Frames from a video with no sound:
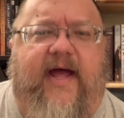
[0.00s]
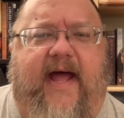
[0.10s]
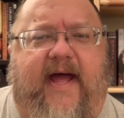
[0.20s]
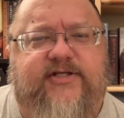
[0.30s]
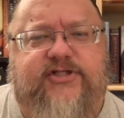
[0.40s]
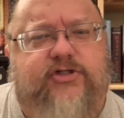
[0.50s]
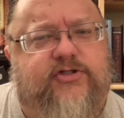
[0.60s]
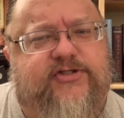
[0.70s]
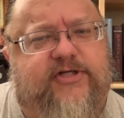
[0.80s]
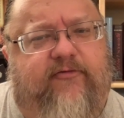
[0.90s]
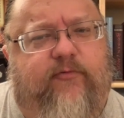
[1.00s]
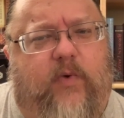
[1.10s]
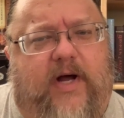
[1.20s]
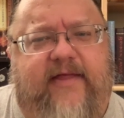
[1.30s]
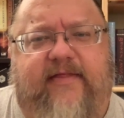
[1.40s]
ask yourself
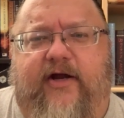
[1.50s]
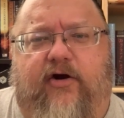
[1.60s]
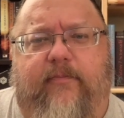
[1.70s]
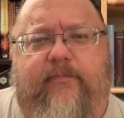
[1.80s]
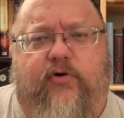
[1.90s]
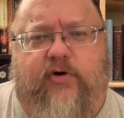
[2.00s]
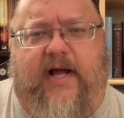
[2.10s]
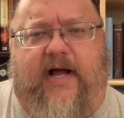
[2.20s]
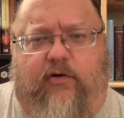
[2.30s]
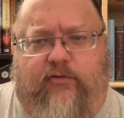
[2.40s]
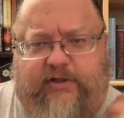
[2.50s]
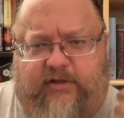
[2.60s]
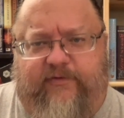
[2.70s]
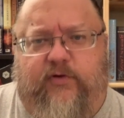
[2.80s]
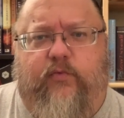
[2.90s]
why they aren't proud
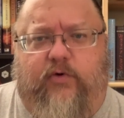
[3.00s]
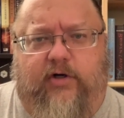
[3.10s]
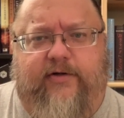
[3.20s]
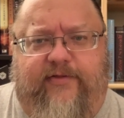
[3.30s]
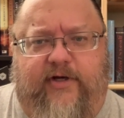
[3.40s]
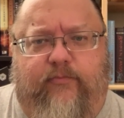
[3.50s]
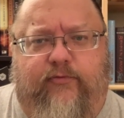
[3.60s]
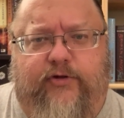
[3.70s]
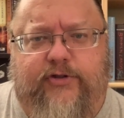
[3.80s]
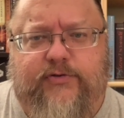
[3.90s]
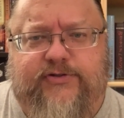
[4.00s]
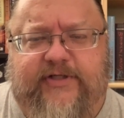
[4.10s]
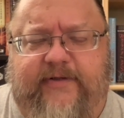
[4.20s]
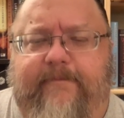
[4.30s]
of the work they're producing.